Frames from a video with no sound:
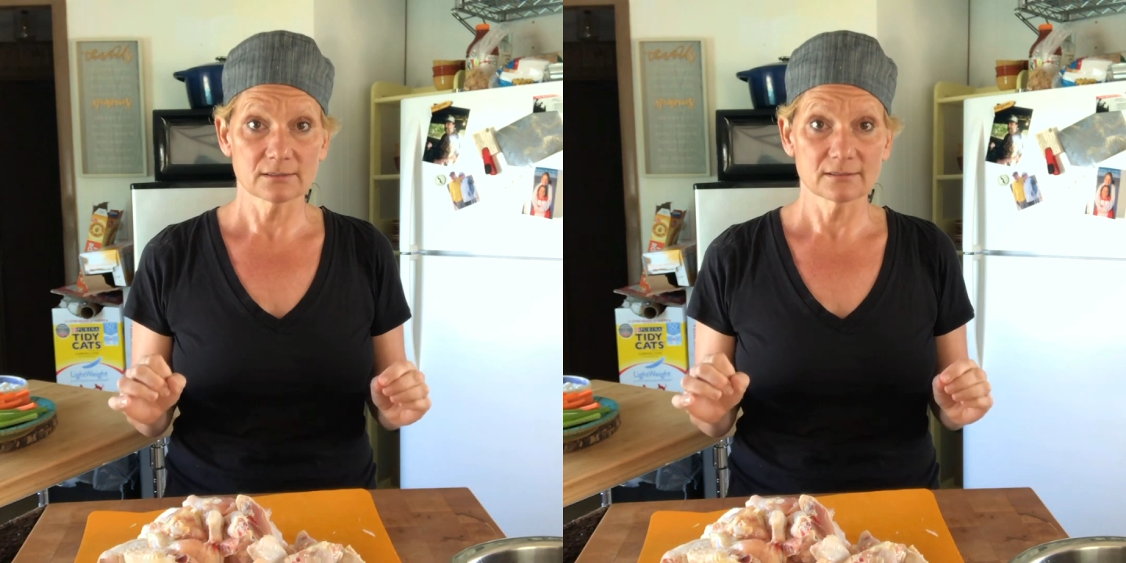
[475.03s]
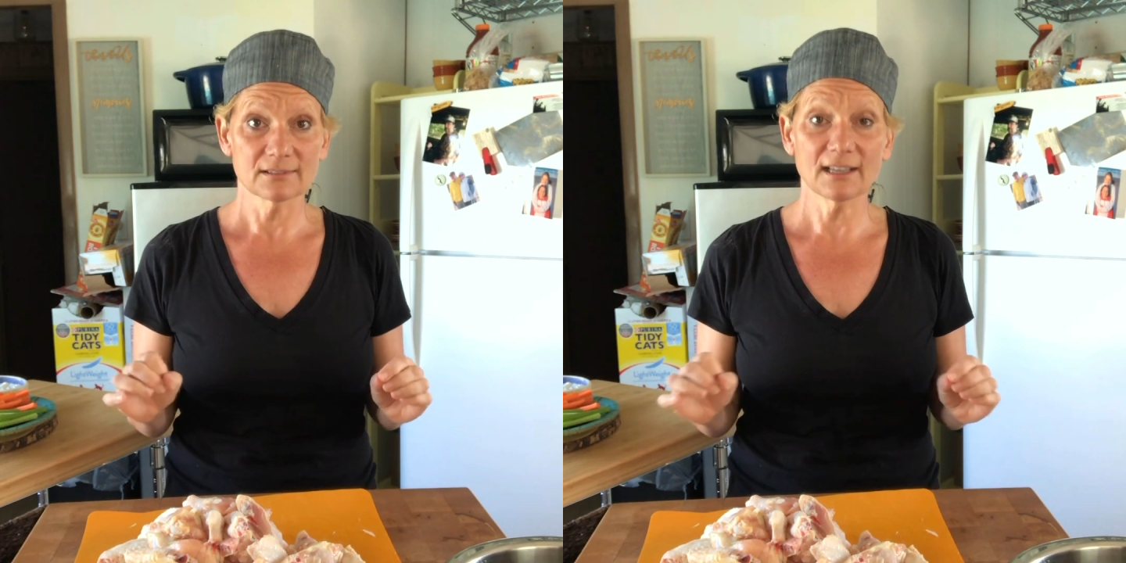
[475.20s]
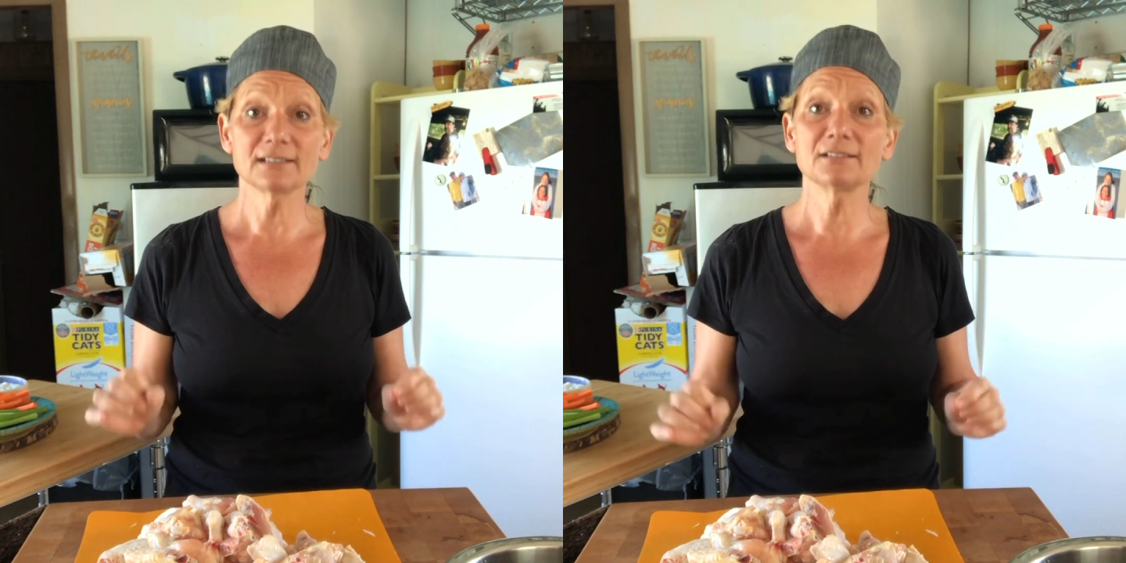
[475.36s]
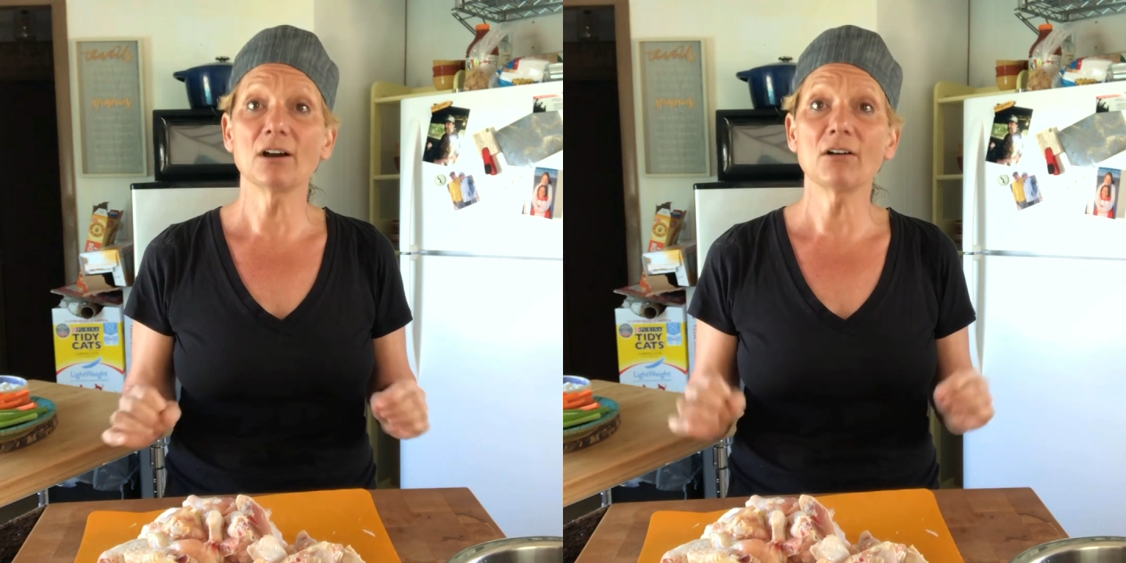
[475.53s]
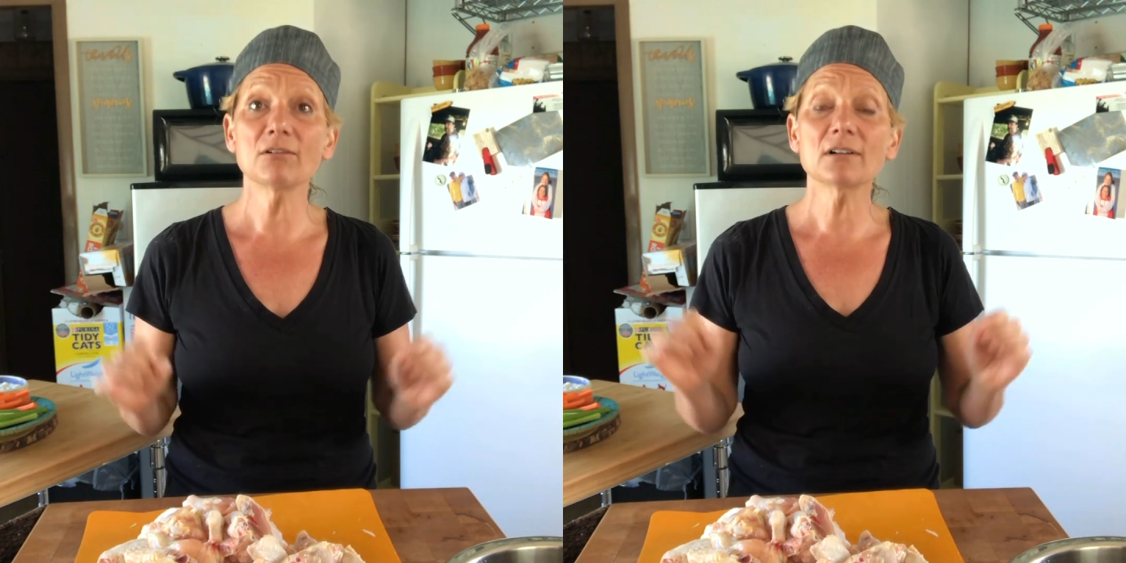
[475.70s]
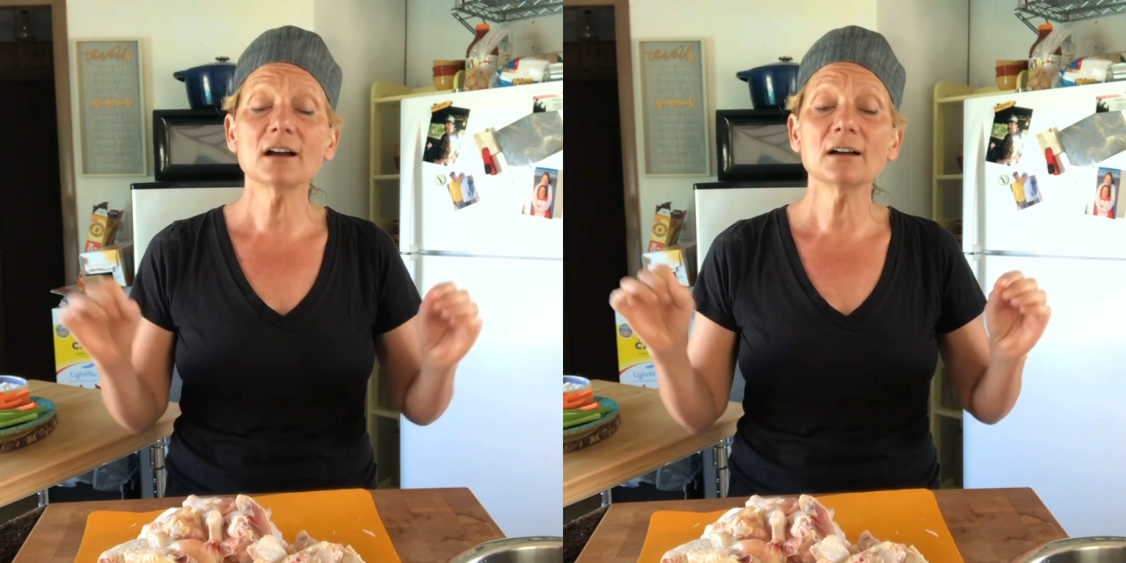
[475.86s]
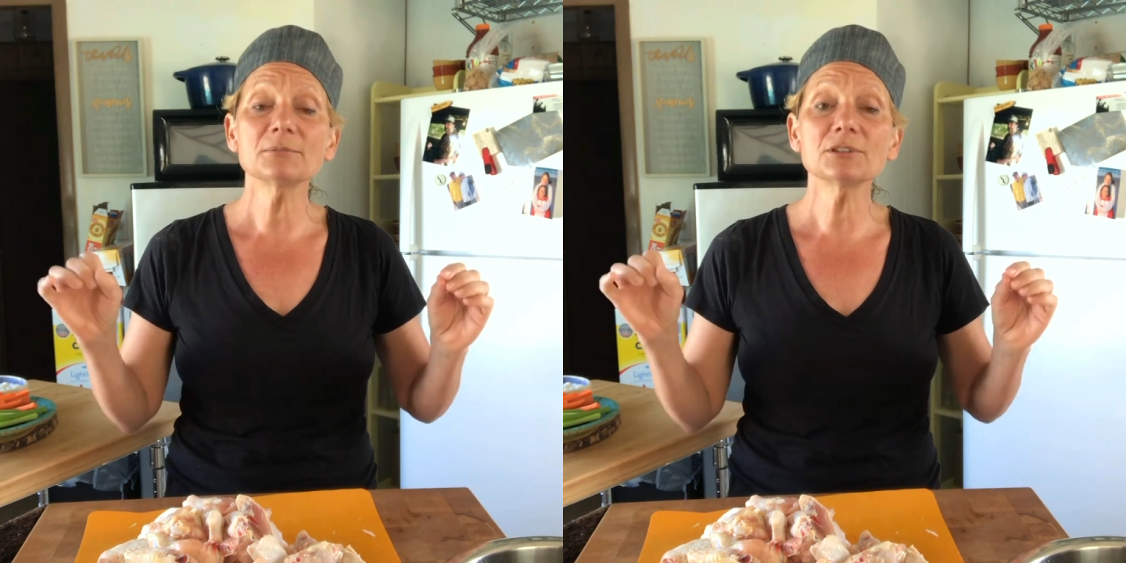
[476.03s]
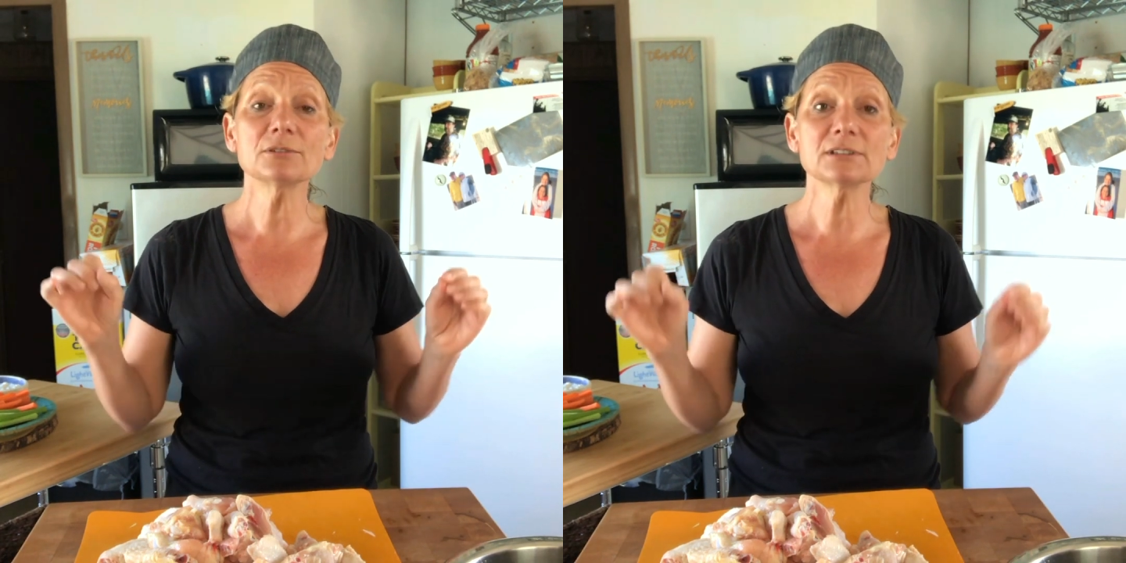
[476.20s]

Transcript: They don't come to a